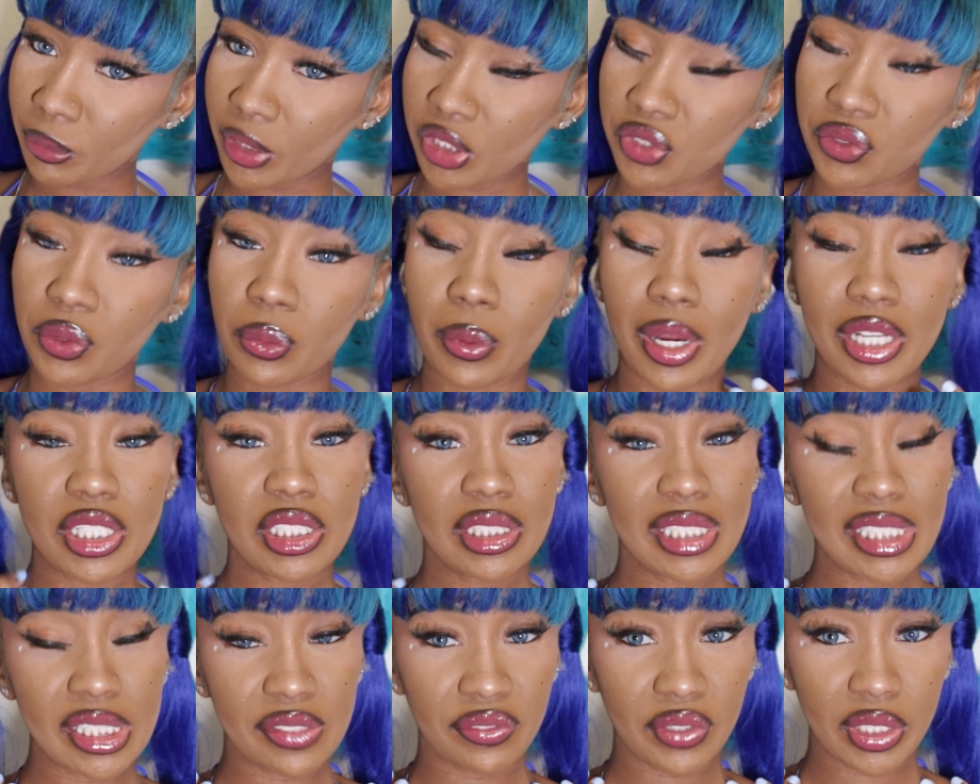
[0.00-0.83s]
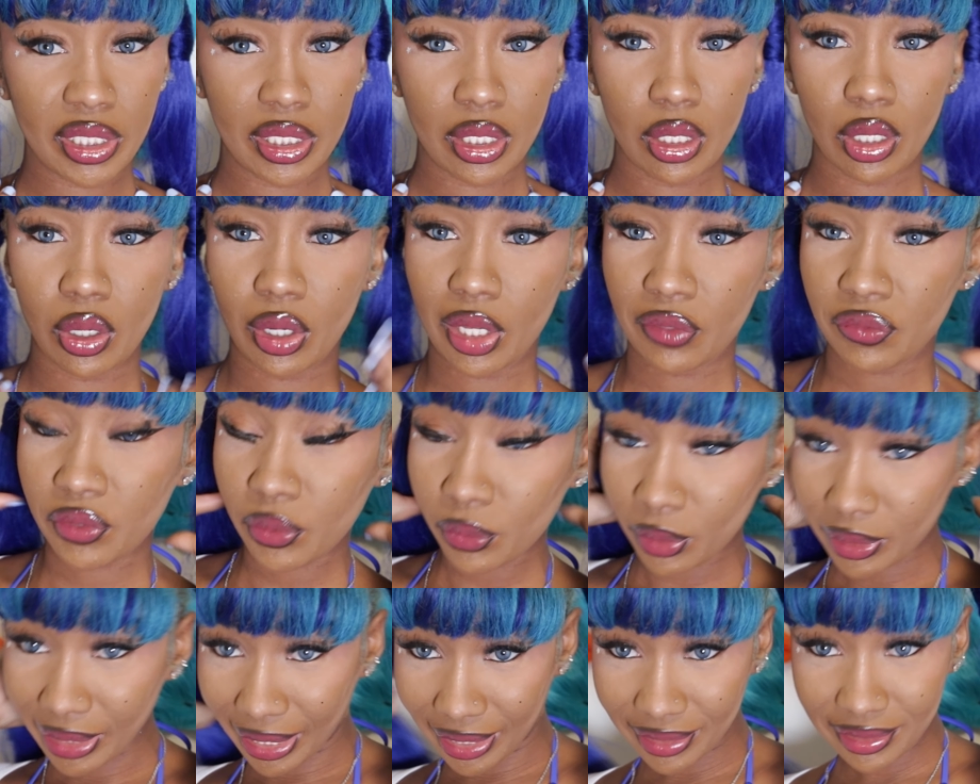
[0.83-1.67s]
much for watching this video. If
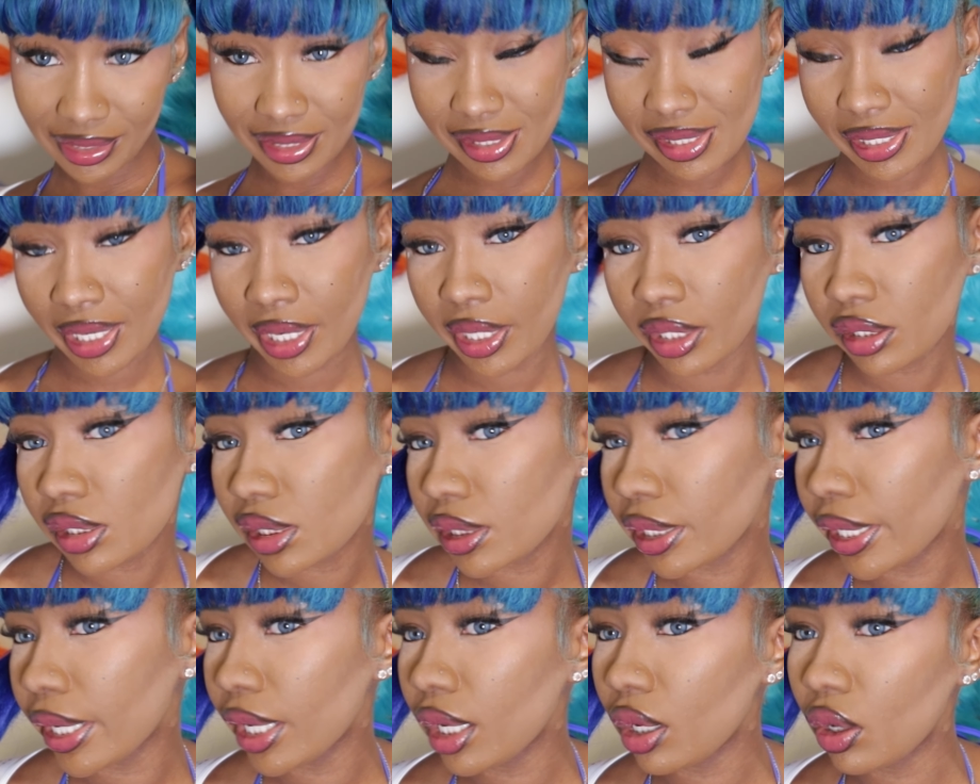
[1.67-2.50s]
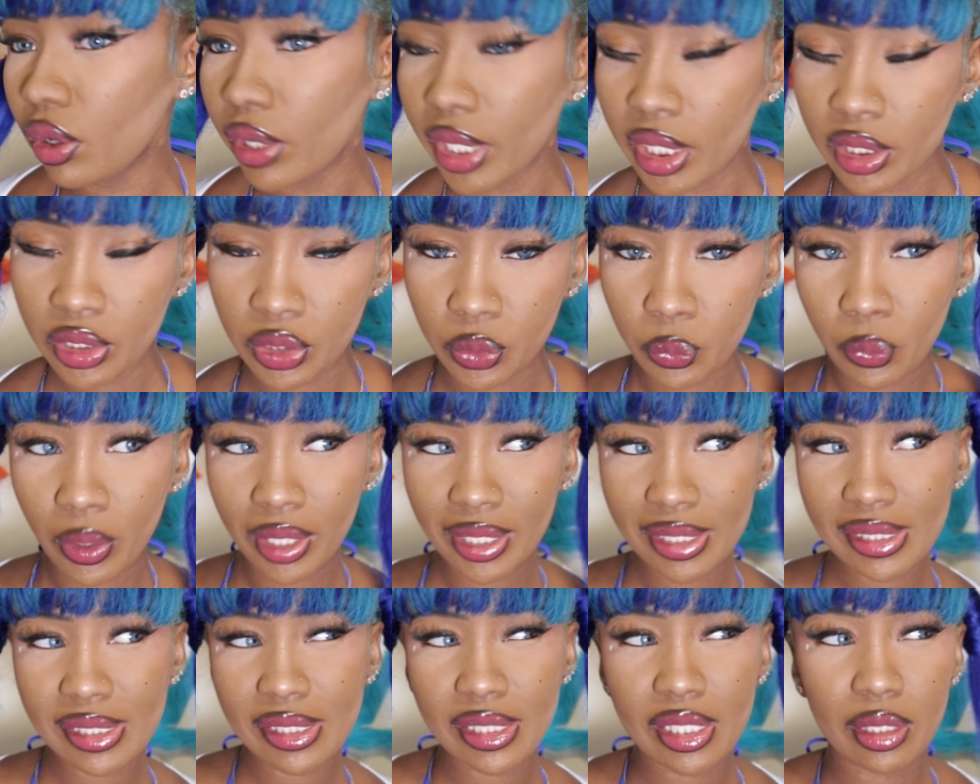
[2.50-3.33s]
you like this hairstyle and you
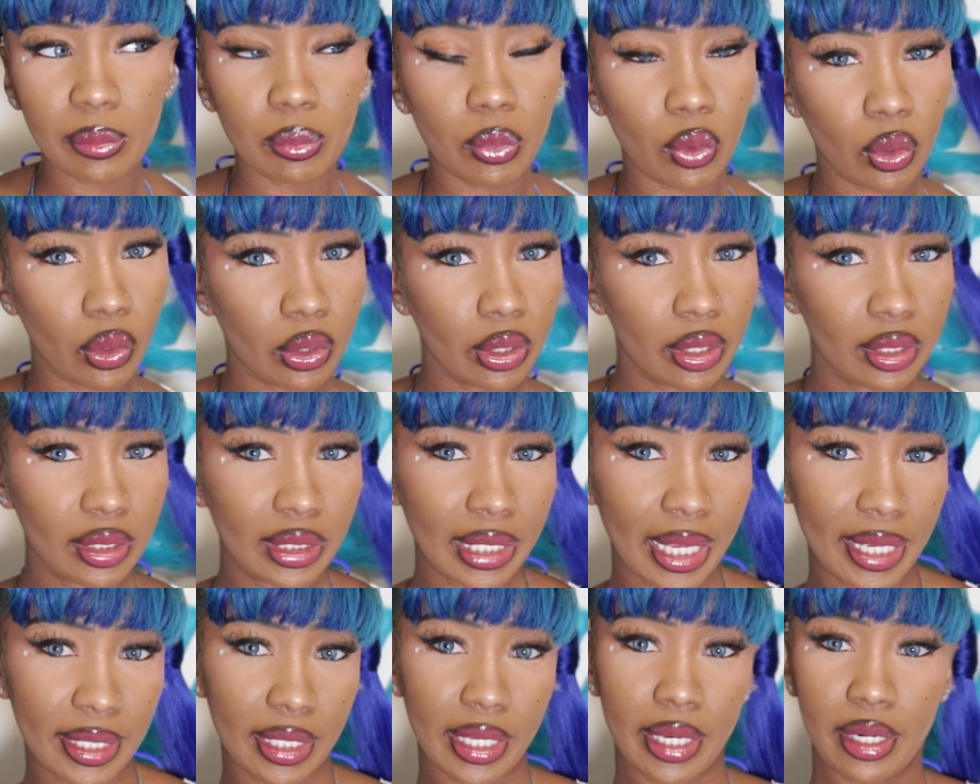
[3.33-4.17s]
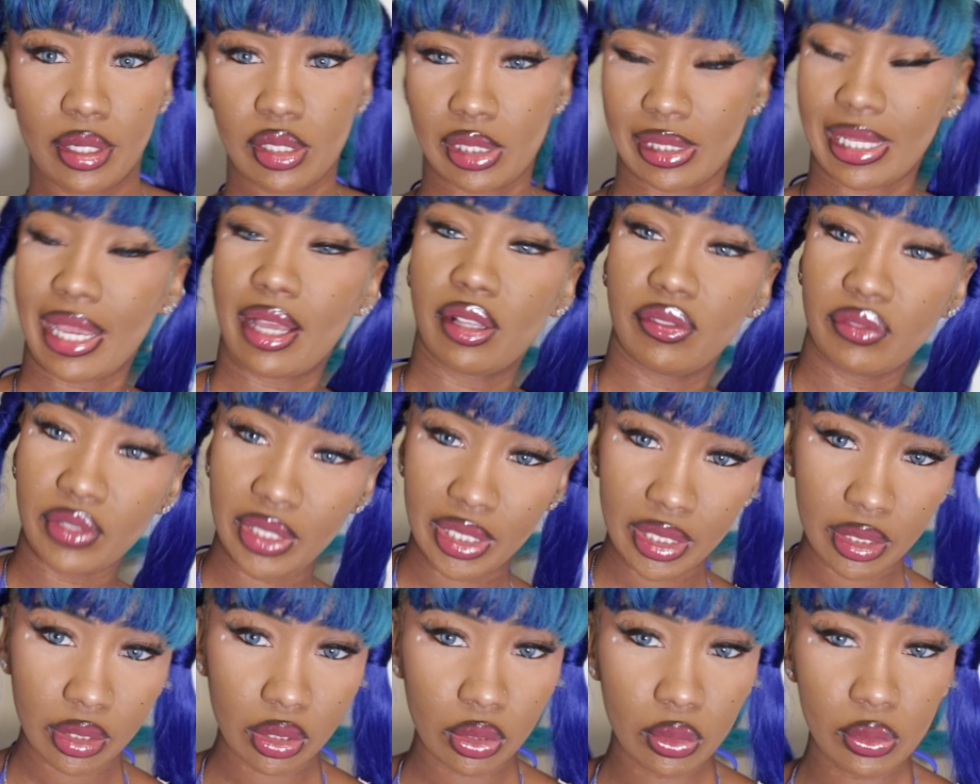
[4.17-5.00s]
want to see more like hairstyle
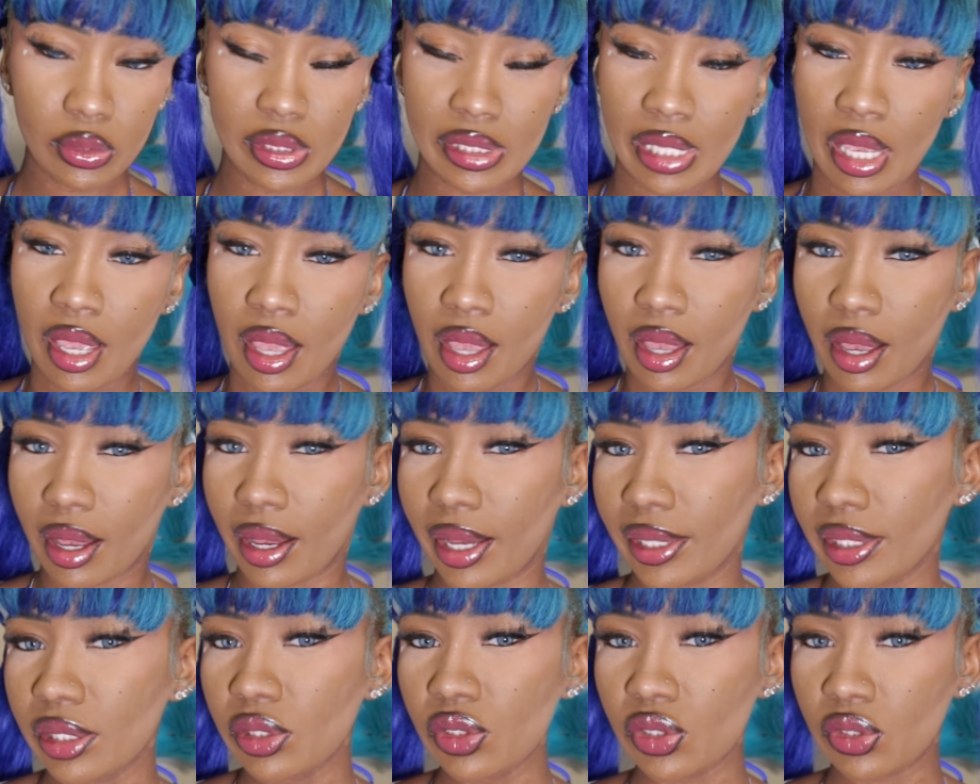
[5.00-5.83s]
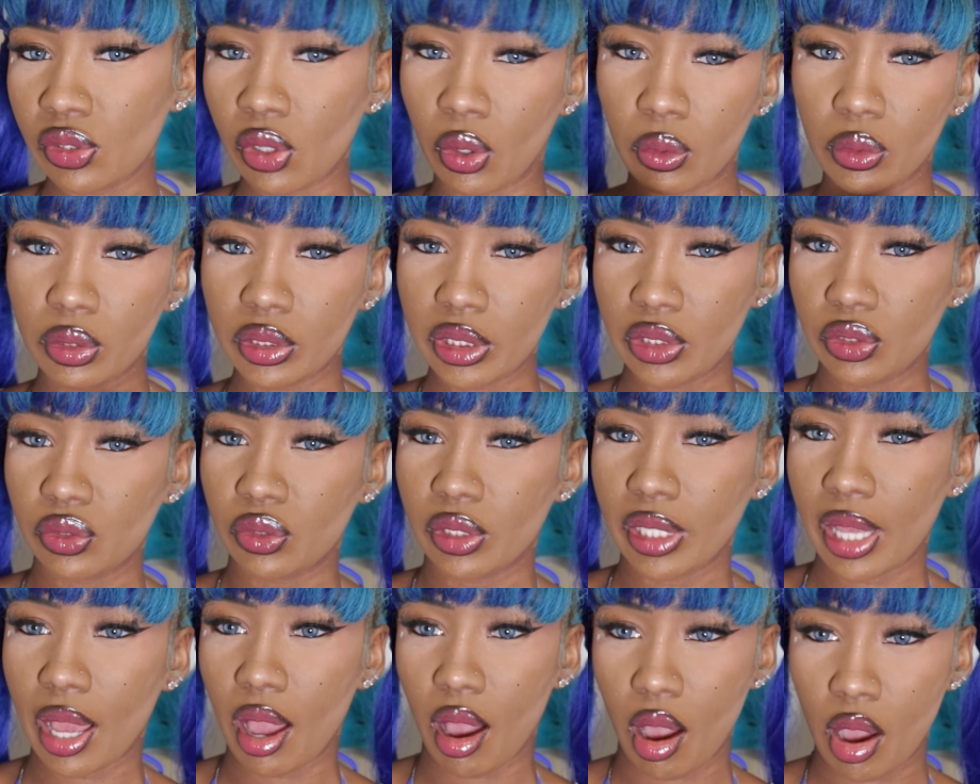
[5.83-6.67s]
videos, I can totally
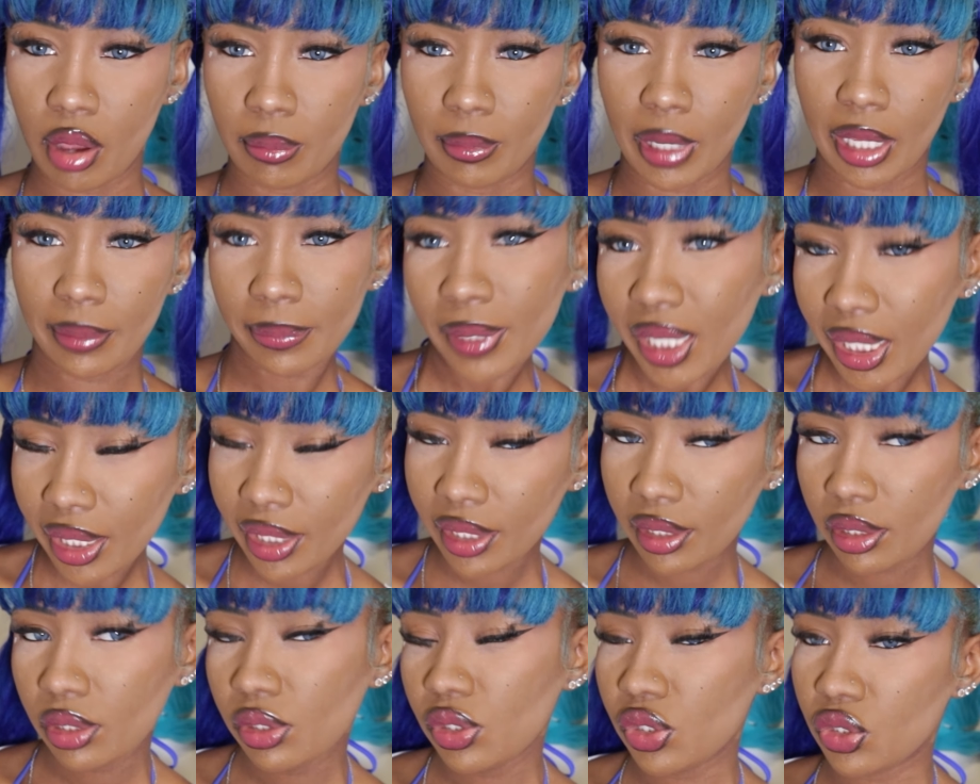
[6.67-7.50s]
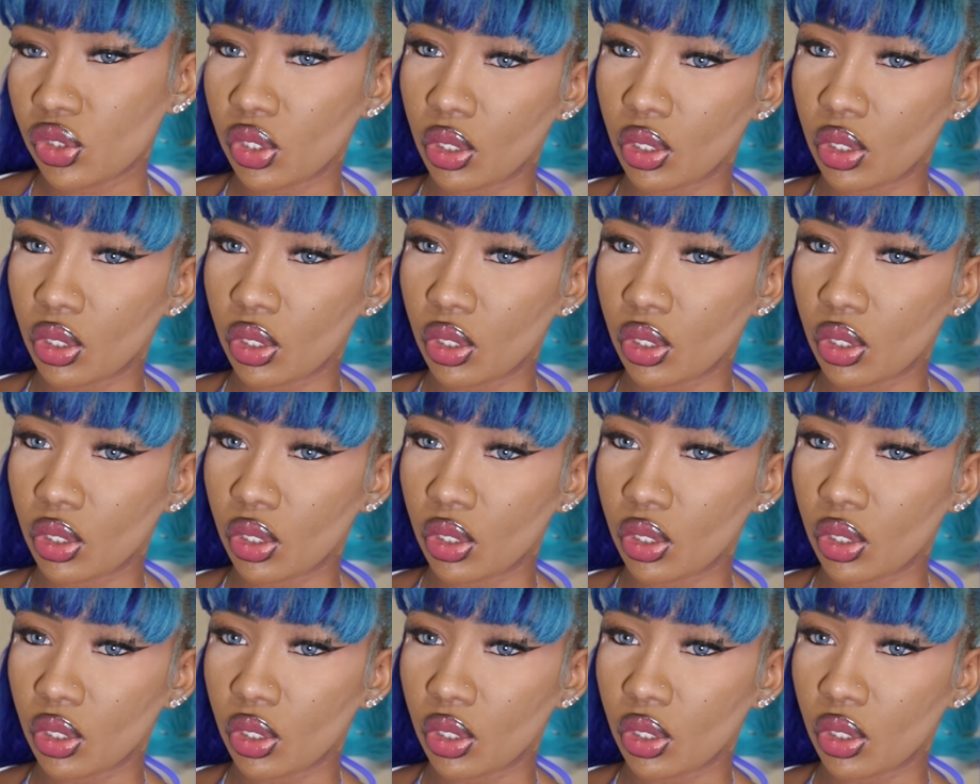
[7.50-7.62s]
do that on my page.